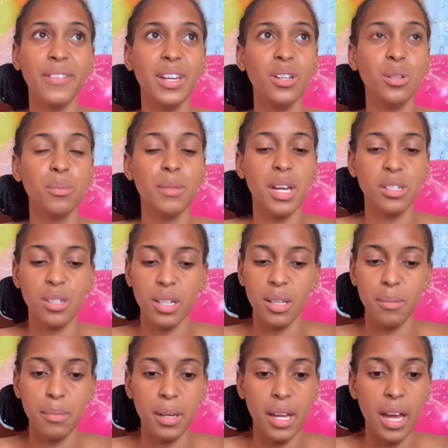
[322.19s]
to end up dashing
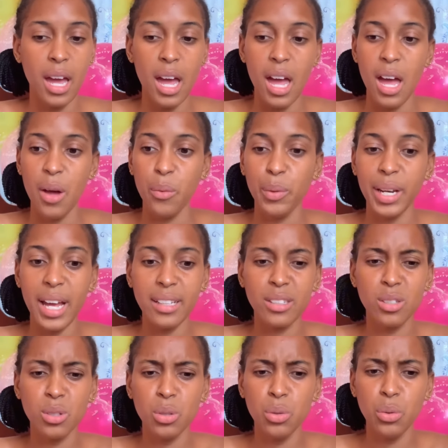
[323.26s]
them there. We'd have
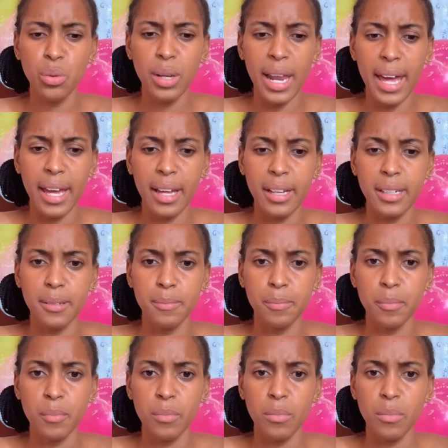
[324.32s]
to do like um,